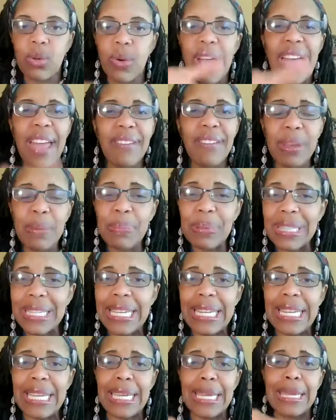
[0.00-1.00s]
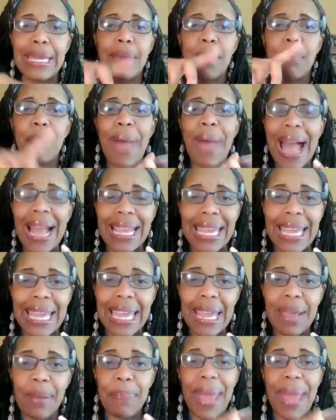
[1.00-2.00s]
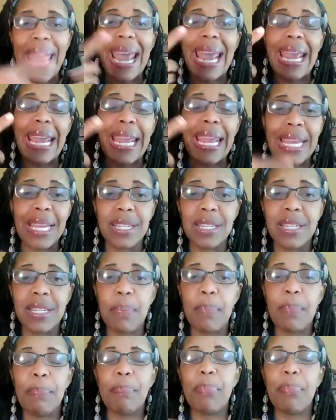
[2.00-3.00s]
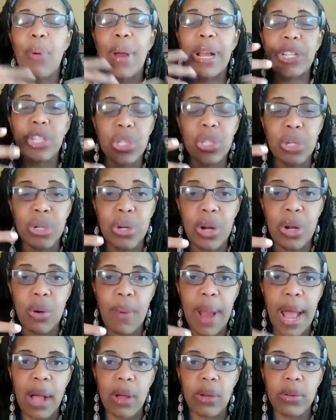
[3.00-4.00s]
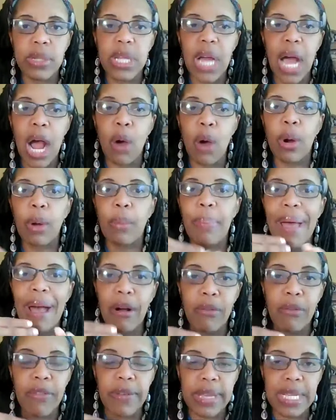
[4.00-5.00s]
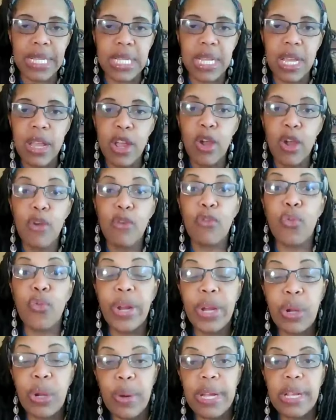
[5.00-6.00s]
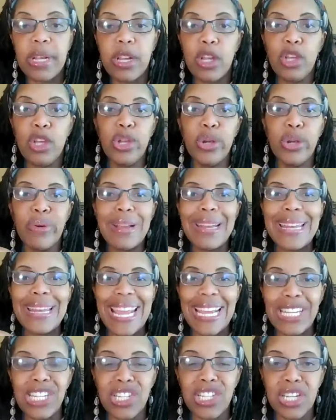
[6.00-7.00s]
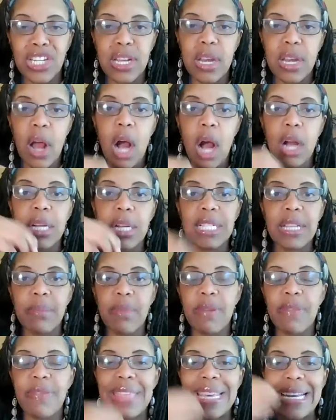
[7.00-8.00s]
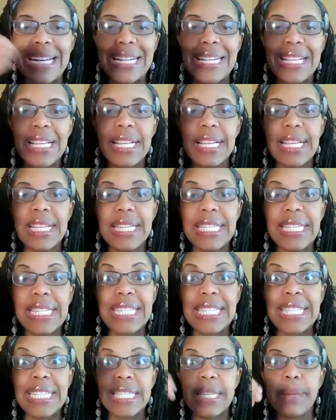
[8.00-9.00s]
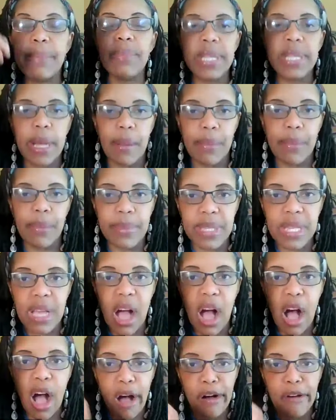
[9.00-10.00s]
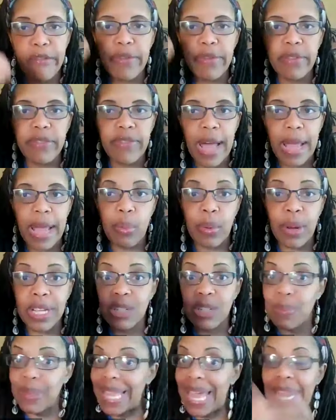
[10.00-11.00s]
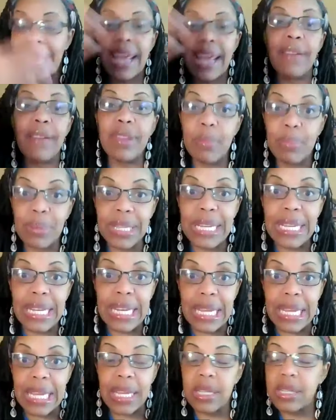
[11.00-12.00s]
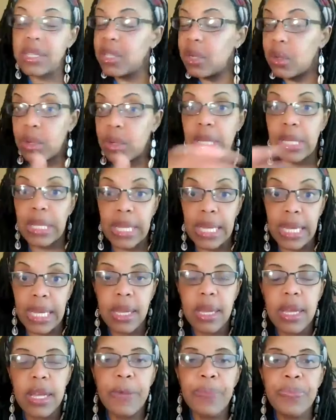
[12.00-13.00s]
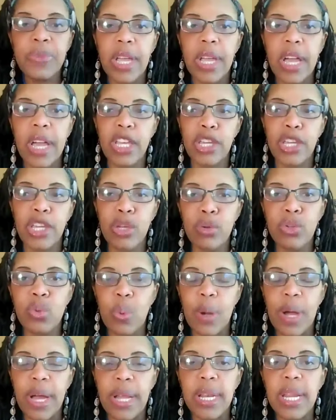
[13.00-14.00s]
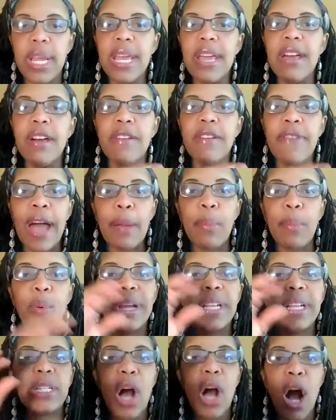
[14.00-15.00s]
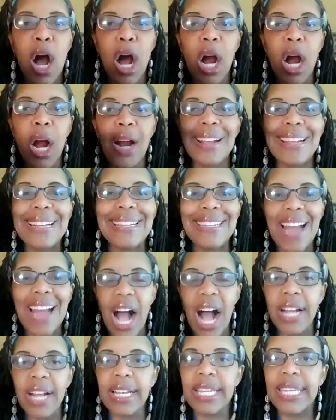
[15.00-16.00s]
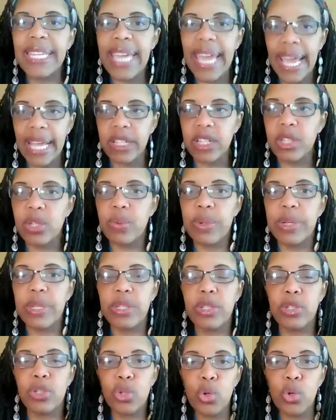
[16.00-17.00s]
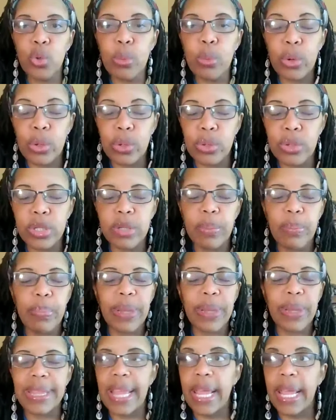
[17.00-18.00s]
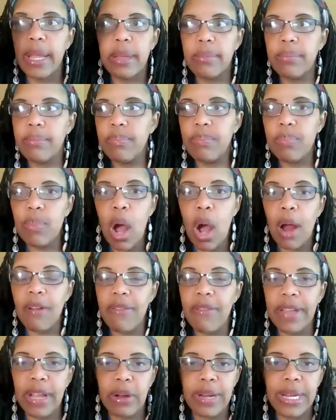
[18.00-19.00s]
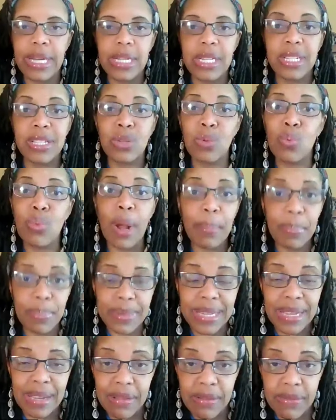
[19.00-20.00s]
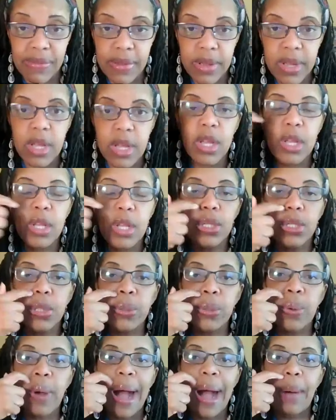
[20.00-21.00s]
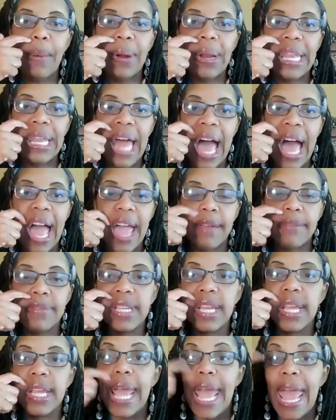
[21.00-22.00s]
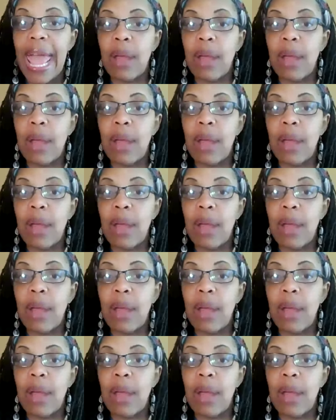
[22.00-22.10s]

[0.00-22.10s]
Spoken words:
So heavy bleeding, back pains, pressure around our pelvis, frequent urination are some of the symptoms of fibroids. But that heavy bleeding is certainly a huge one. Fibroids are non-cancerous tumors, but they are very disruptive to our lives.